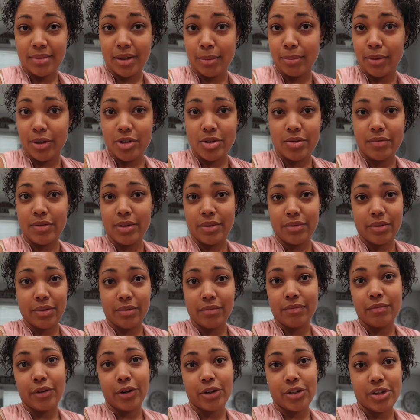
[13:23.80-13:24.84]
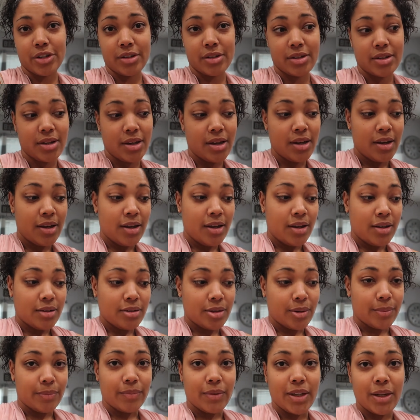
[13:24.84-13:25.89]
a bunch of different versions.
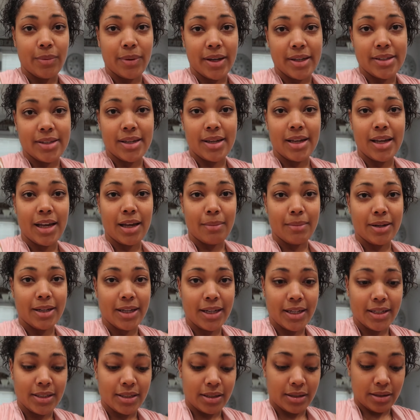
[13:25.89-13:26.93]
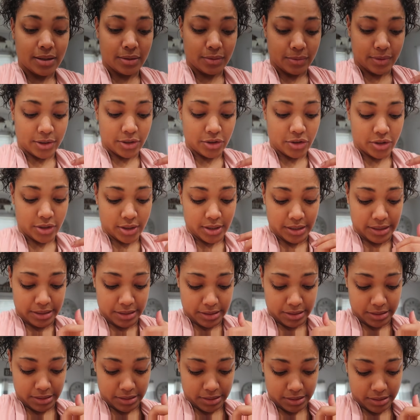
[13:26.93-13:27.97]
So anyways, I'm gonna eat while she
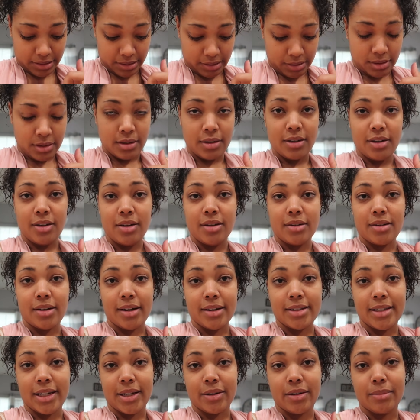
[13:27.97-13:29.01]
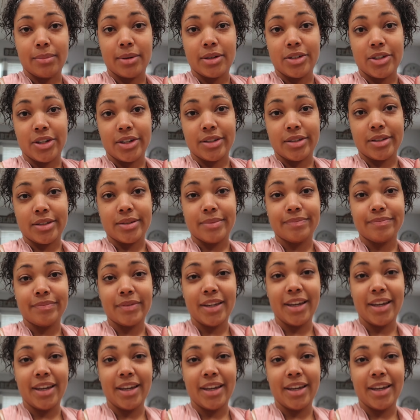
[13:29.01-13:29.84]
is knocked out on my chest.